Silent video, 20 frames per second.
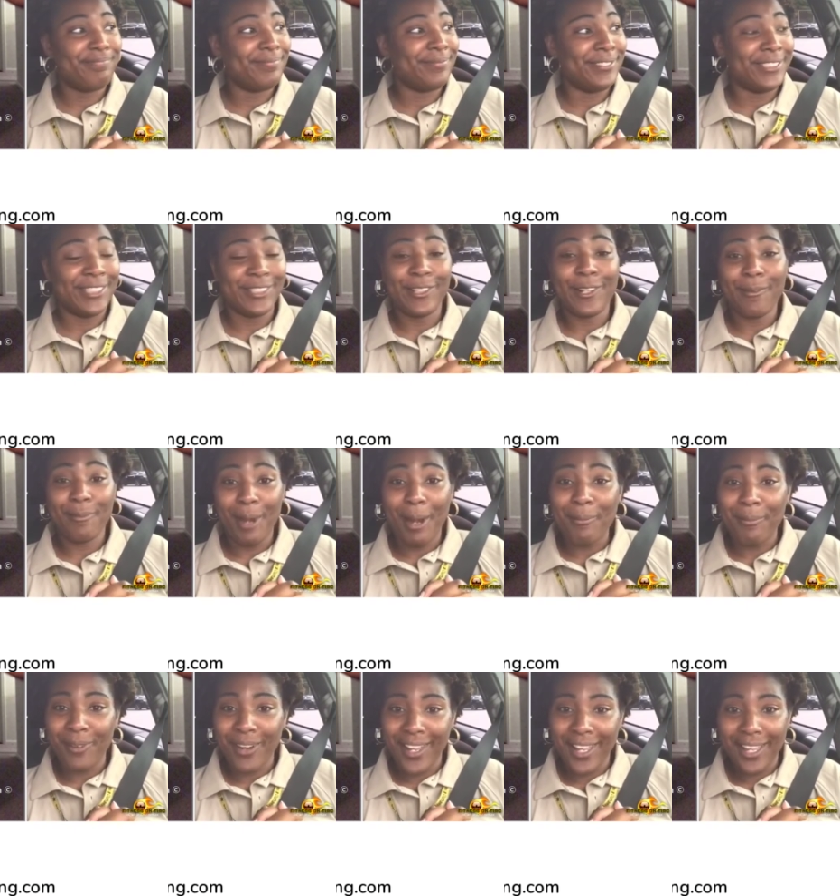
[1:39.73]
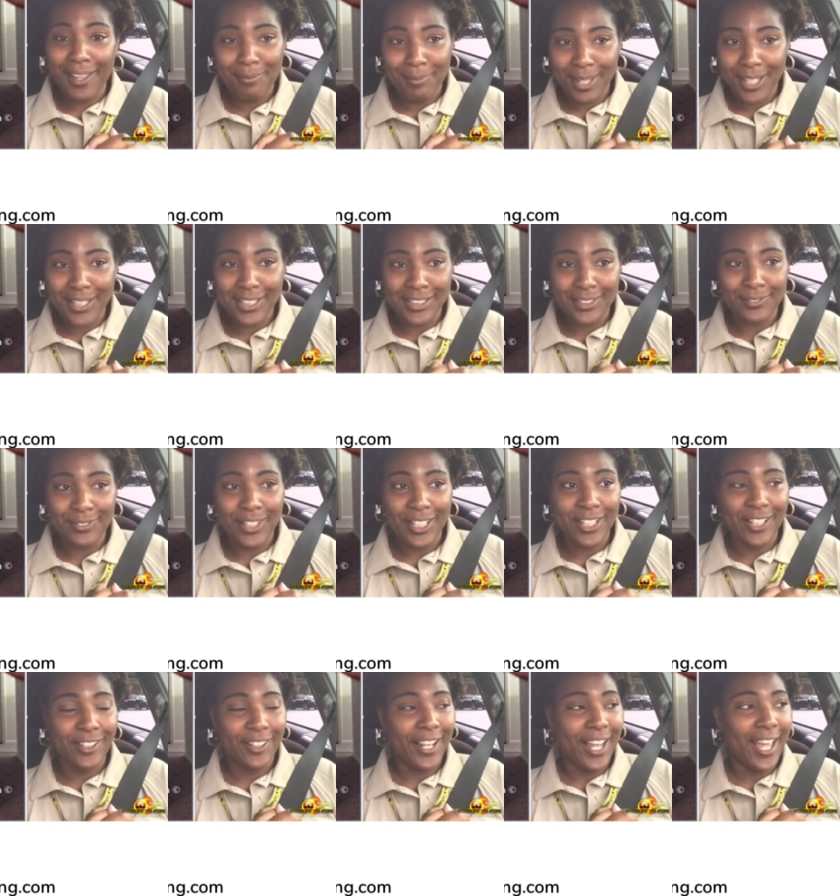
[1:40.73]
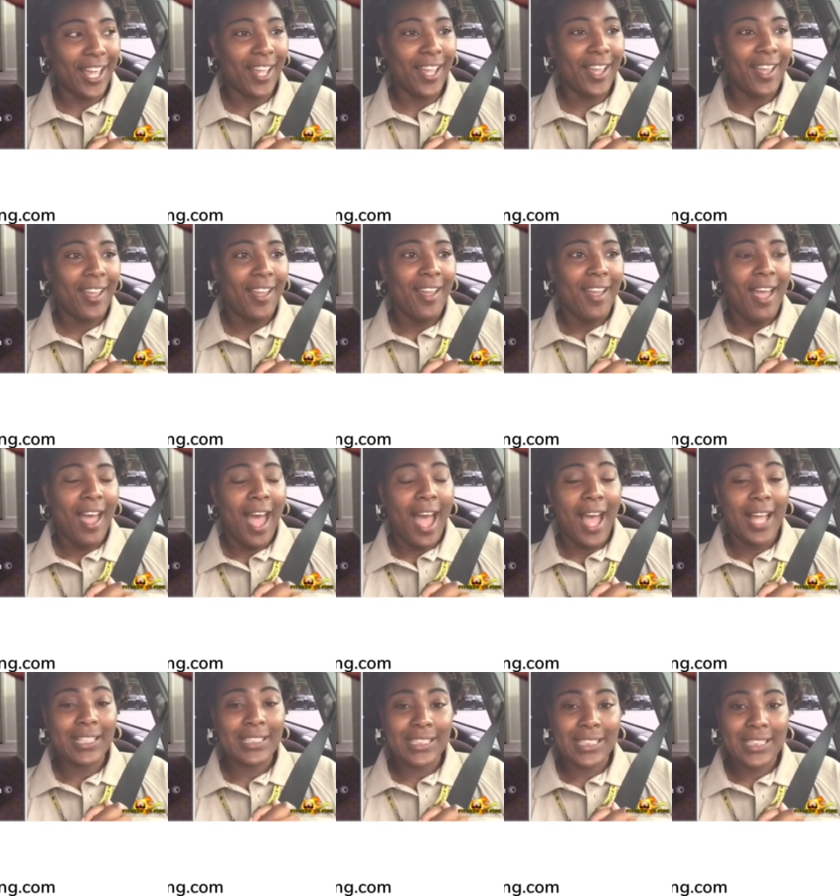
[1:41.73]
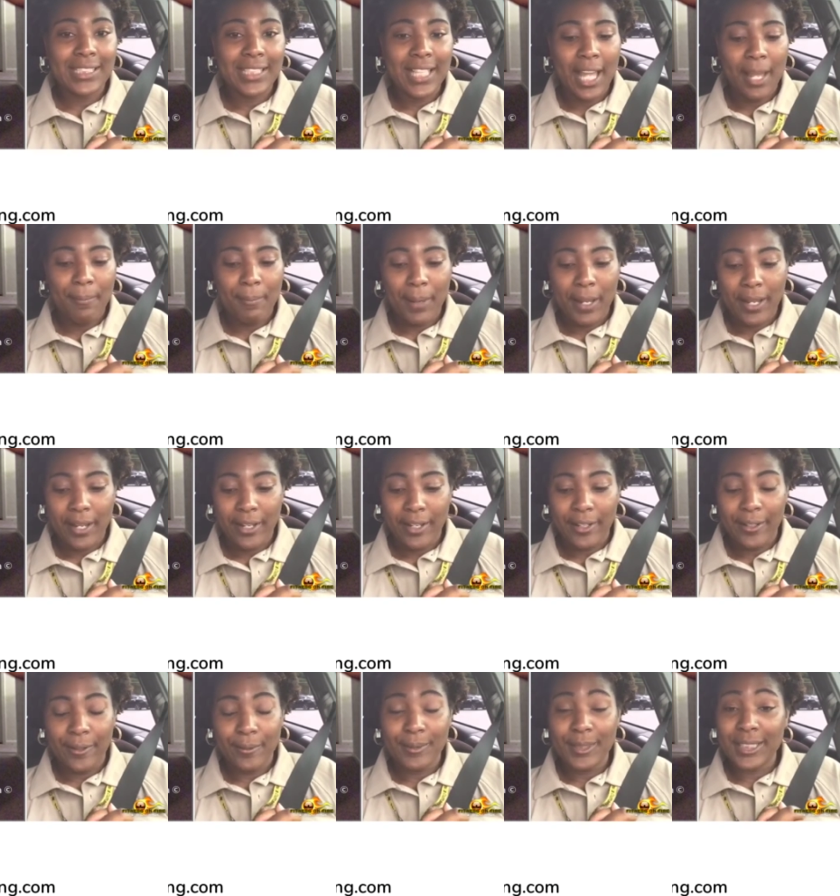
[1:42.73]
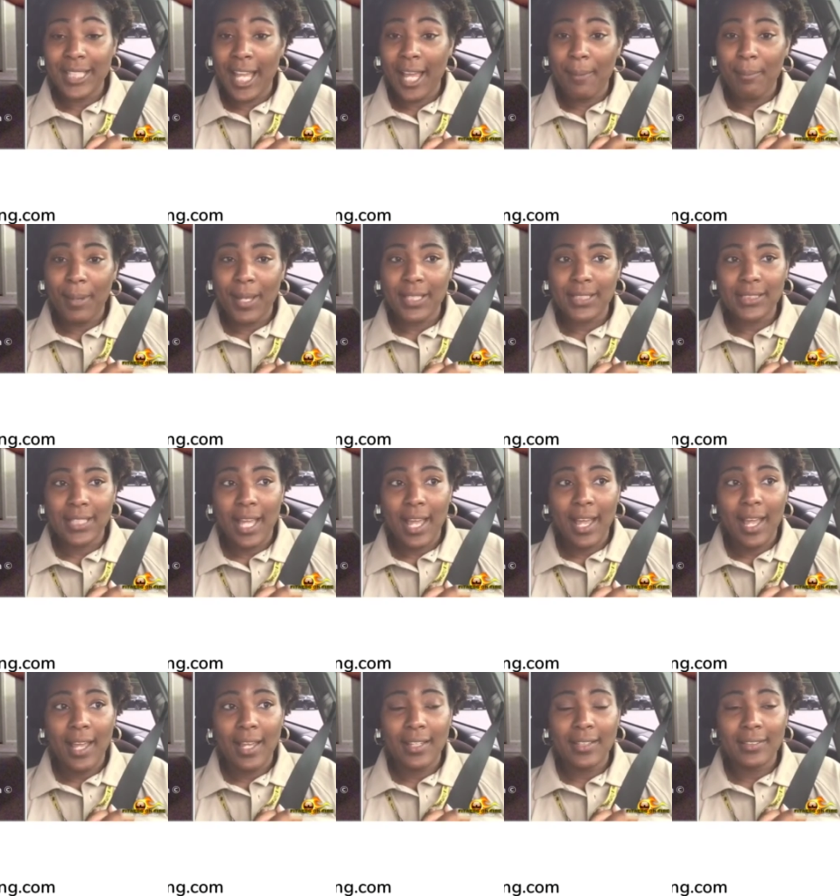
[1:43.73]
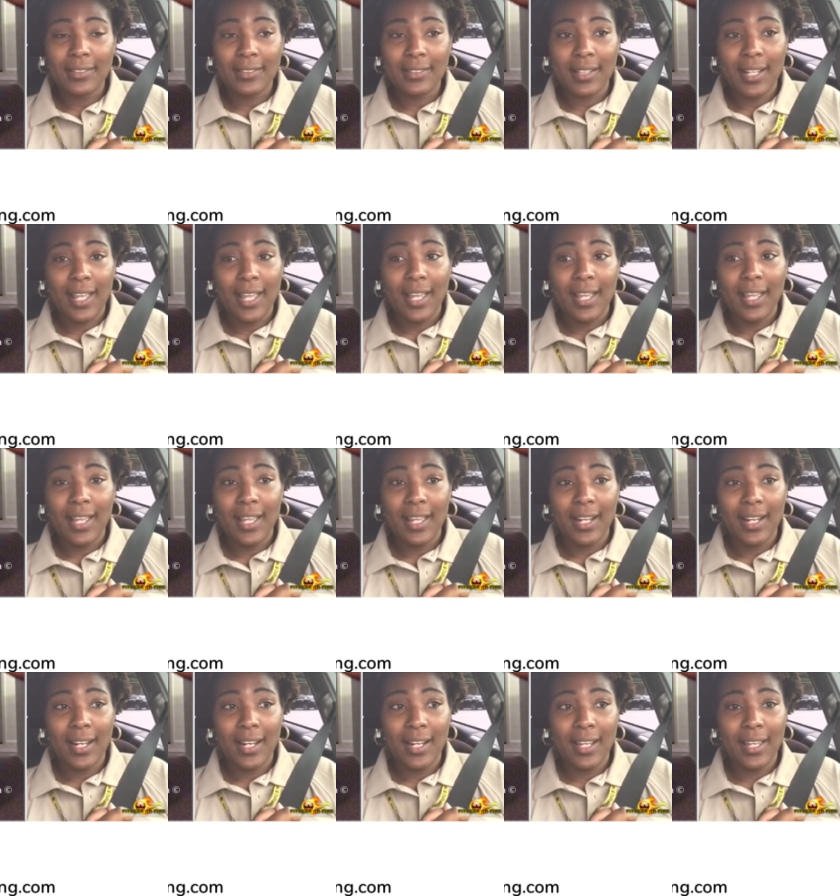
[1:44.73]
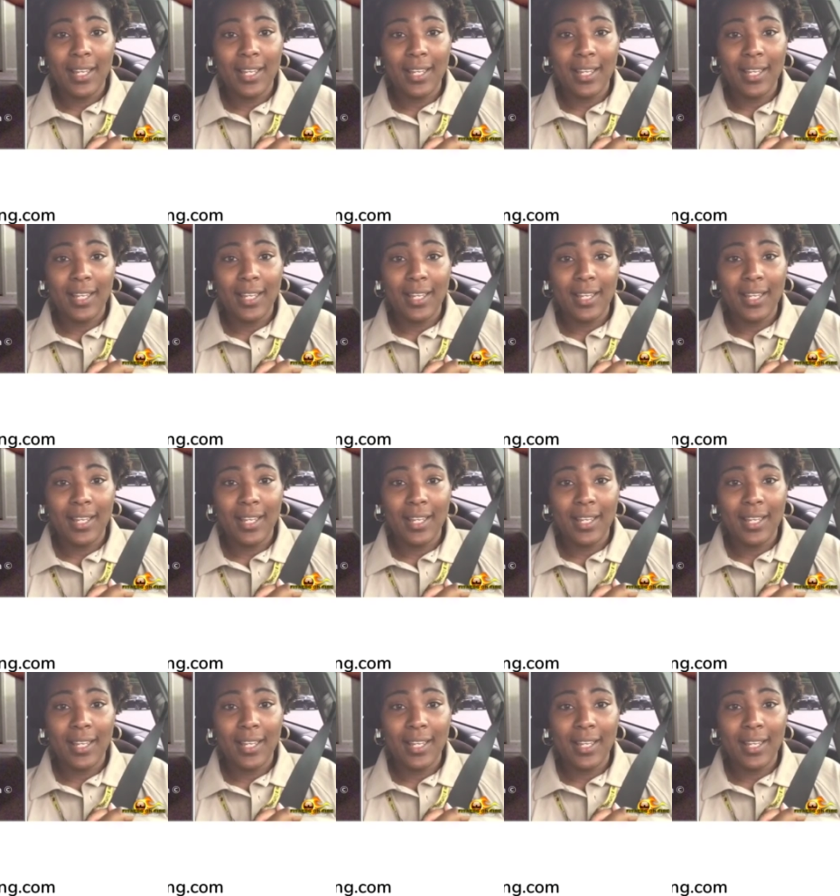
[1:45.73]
during my break and make this video. Like I just got my um side by side, and